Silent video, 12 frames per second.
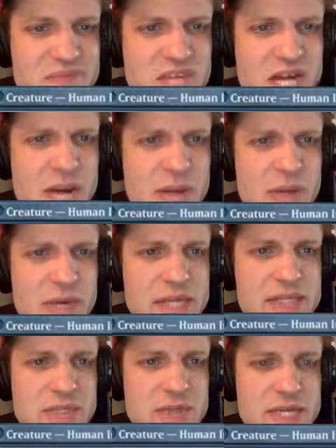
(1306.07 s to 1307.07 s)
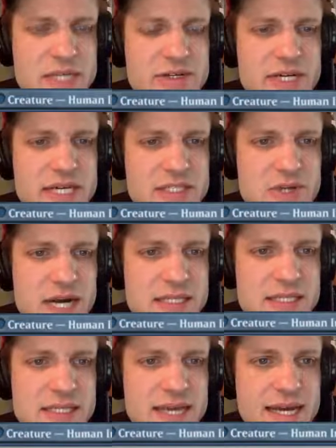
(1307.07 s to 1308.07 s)
And then we got this red-green
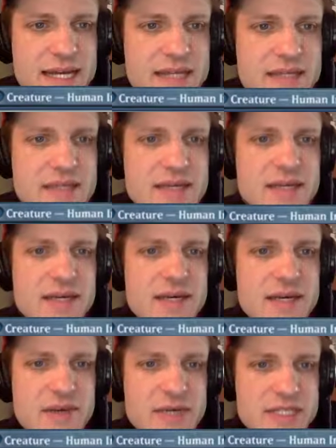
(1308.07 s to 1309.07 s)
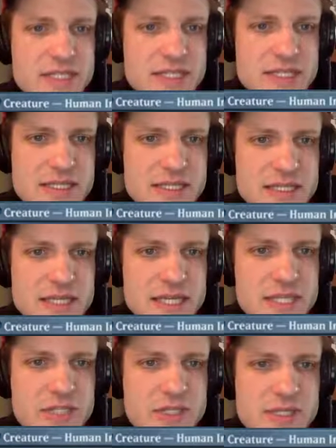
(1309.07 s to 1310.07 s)
Eldrazi deck, which is
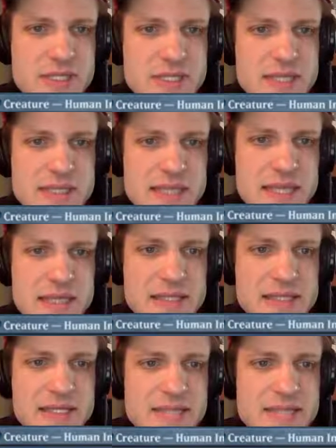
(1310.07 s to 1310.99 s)
interesting to say the least.